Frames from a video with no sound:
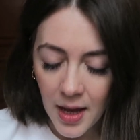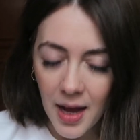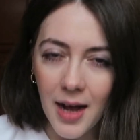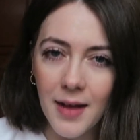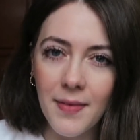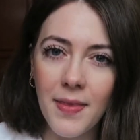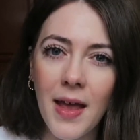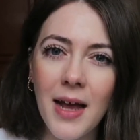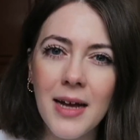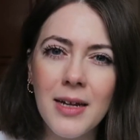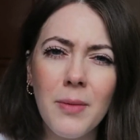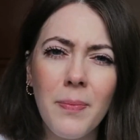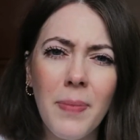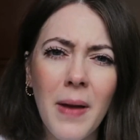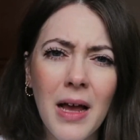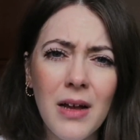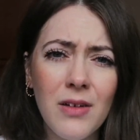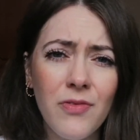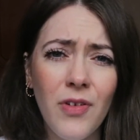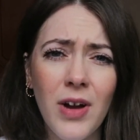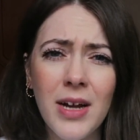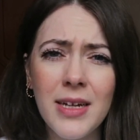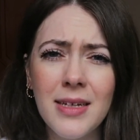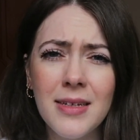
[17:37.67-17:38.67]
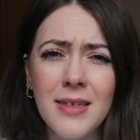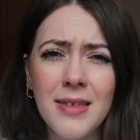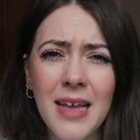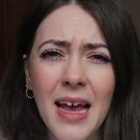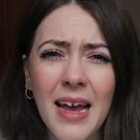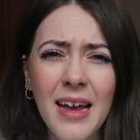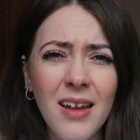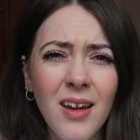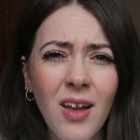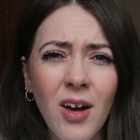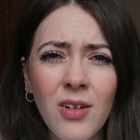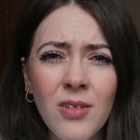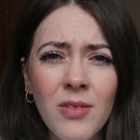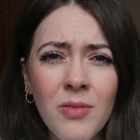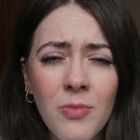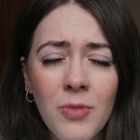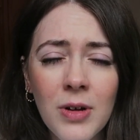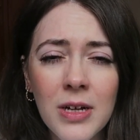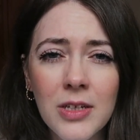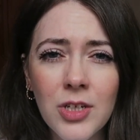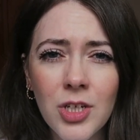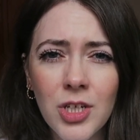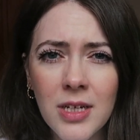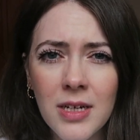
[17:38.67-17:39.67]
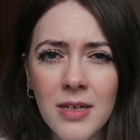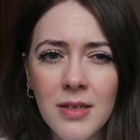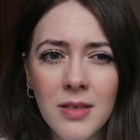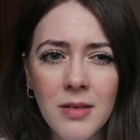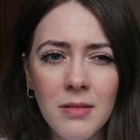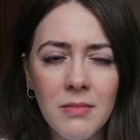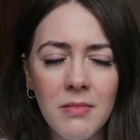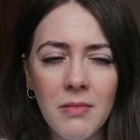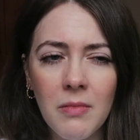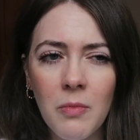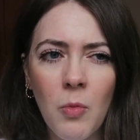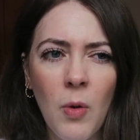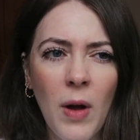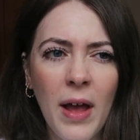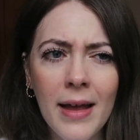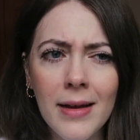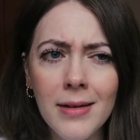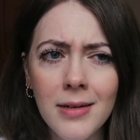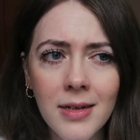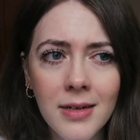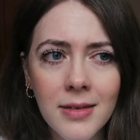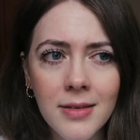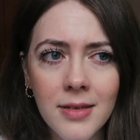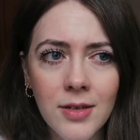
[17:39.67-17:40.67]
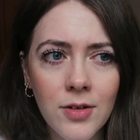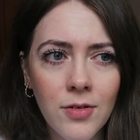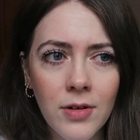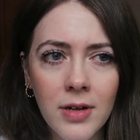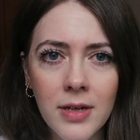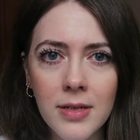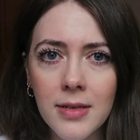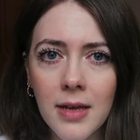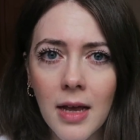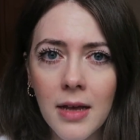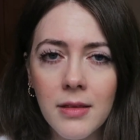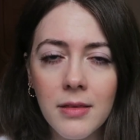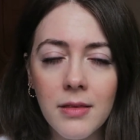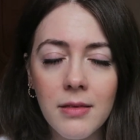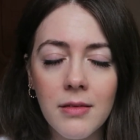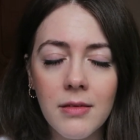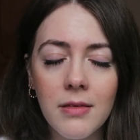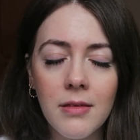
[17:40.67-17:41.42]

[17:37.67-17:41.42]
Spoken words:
And they had a Black Friday sale on, which is weird considering it's like